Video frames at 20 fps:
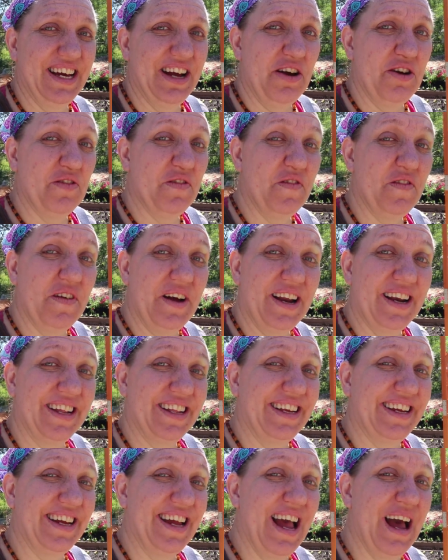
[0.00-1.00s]
are
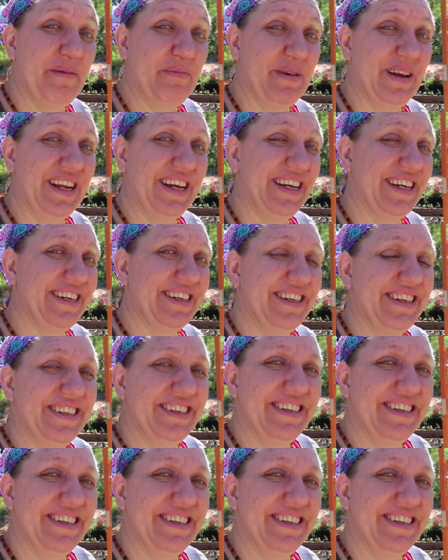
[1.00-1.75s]
finally happening.